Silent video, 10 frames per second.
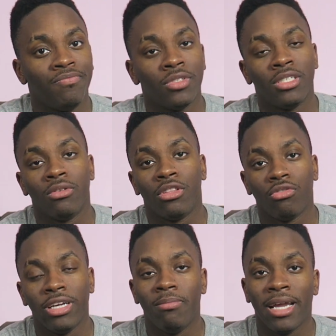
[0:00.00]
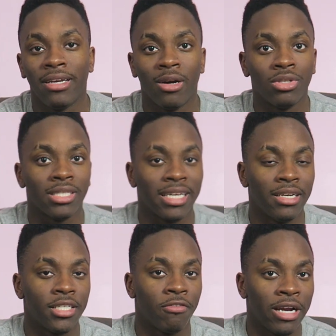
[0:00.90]
So the three main notes that's in
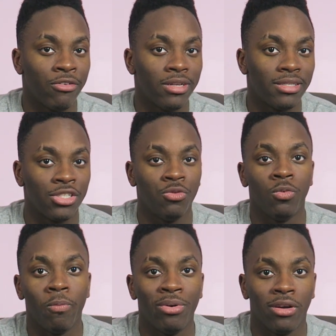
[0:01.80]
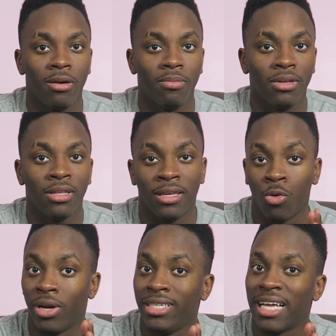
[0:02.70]
this fragrance that you will pick up,
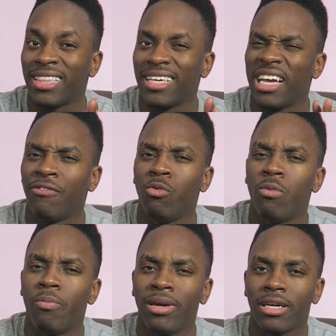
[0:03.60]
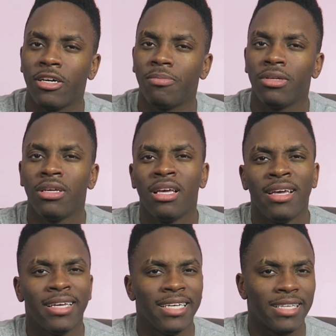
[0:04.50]
or at least I think everyone will pick up,
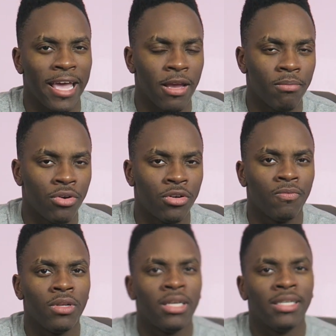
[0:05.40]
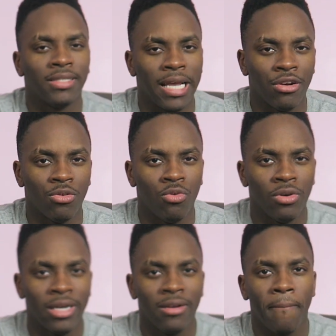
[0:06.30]
is amber,
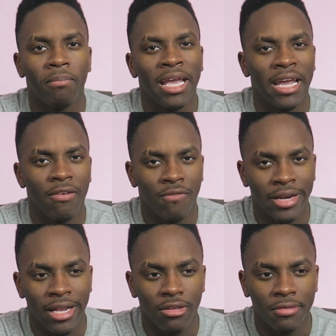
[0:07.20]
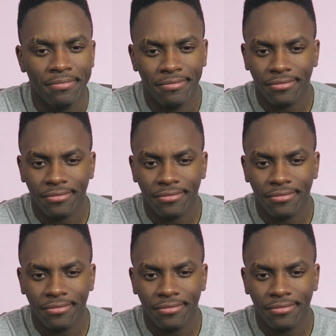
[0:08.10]
sandalwood, and vanilla.